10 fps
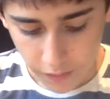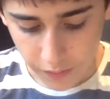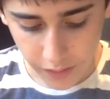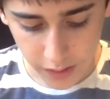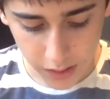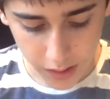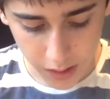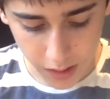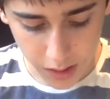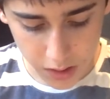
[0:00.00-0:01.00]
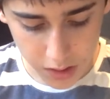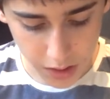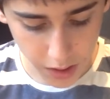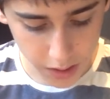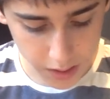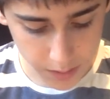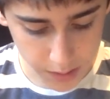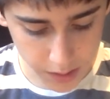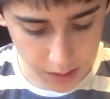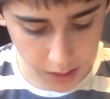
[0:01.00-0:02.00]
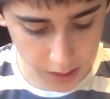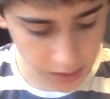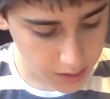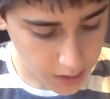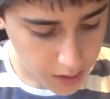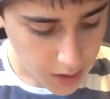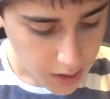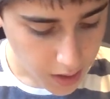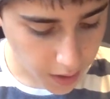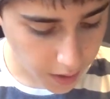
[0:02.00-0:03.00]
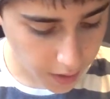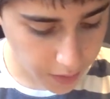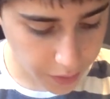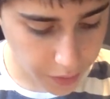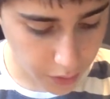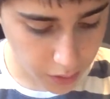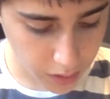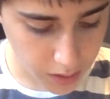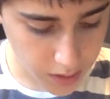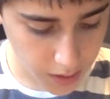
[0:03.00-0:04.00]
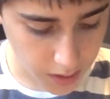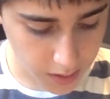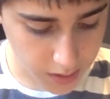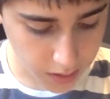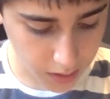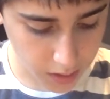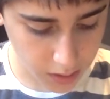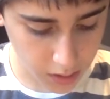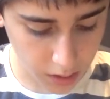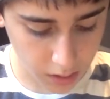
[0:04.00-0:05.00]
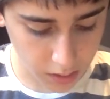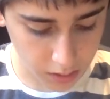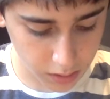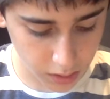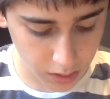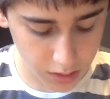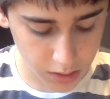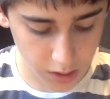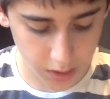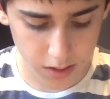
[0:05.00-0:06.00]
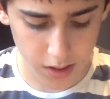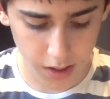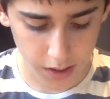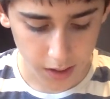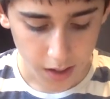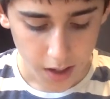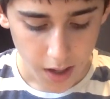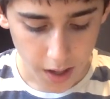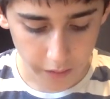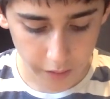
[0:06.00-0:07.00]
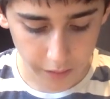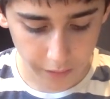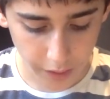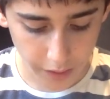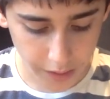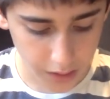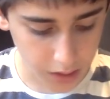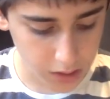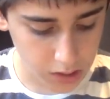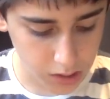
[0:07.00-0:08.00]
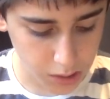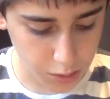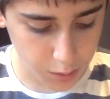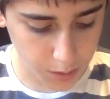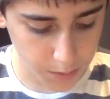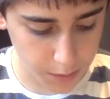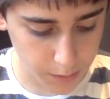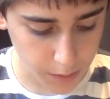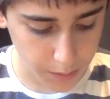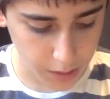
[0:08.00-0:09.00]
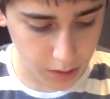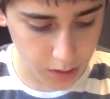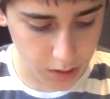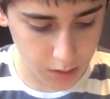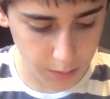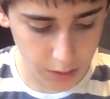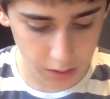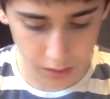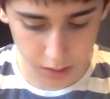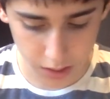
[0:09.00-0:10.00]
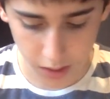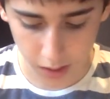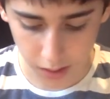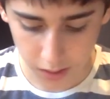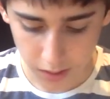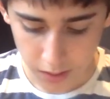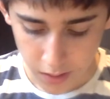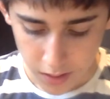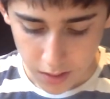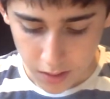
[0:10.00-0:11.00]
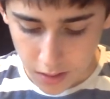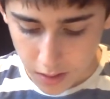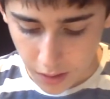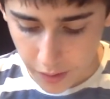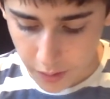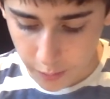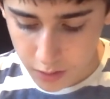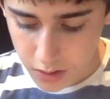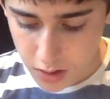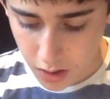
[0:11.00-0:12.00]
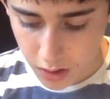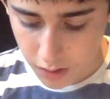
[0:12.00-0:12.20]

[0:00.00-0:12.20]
For he could shed his mistakes and thoughtless acts like a dog sheds hair. Every Friday, Gershon swept them up and tossed them into a cellar. Then once a